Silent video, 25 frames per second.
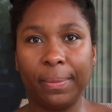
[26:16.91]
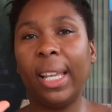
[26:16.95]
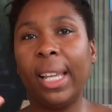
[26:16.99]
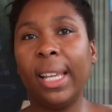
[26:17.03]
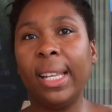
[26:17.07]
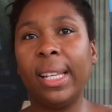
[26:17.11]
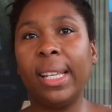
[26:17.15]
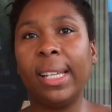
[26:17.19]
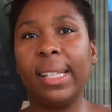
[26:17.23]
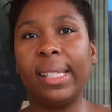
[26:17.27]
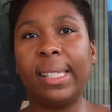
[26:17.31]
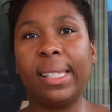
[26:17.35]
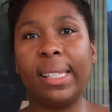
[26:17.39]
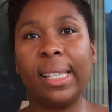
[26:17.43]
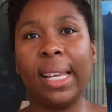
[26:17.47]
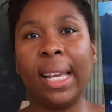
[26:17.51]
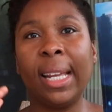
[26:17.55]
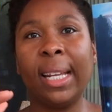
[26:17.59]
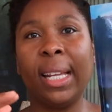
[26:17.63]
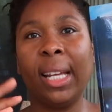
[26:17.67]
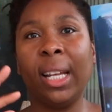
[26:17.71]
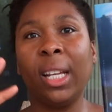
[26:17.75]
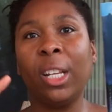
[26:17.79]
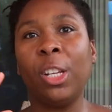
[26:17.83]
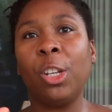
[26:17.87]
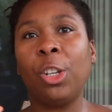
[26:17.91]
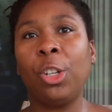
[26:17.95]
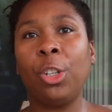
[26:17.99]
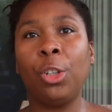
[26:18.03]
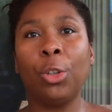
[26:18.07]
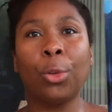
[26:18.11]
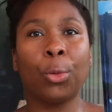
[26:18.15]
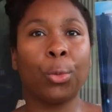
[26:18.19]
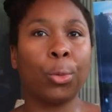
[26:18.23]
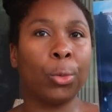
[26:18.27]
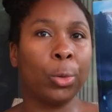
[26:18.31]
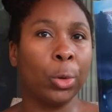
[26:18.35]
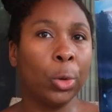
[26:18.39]
It is set in a
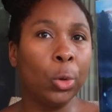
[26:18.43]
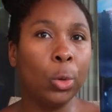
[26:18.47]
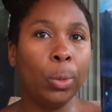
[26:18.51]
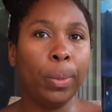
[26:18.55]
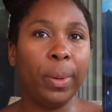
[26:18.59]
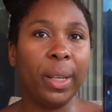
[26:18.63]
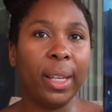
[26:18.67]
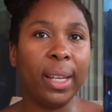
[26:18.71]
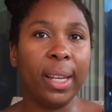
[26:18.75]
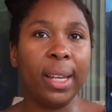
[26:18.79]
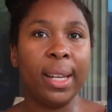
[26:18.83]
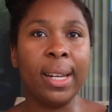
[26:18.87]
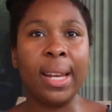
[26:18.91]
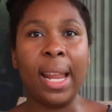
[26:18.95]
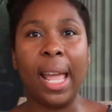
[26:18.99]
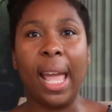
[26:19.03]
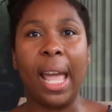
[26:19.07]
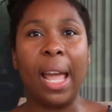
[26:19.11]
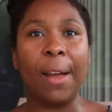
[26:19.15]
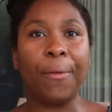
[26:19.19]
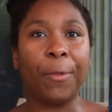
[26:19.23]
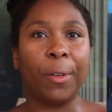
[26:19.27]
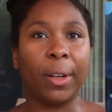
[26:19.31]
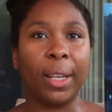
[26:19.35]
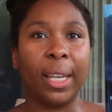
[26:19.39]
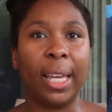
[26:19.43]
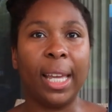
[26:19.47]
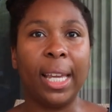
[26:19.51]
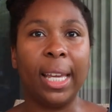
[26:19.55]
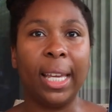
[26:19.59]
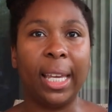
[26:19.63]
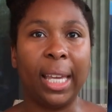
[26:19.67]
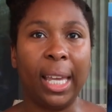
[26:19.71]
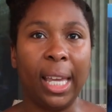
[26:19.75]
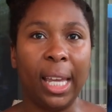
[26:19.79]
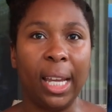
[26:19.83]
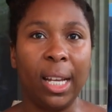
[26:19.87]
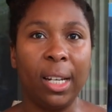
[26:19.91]
Yoruban
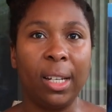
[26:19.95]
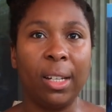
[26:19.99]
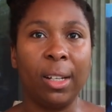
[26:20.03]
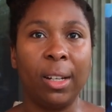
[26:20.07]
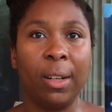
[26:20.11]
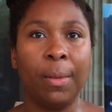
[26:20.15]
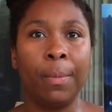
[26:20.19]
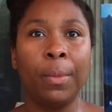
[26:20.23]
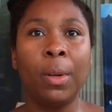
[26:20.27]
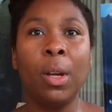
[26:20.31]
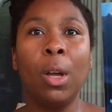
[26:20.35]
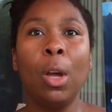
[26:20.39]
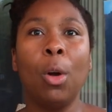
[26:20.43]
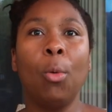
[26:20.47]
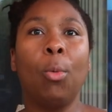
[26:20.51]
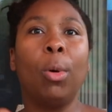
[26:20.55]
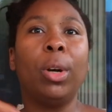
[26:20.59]
African kingdom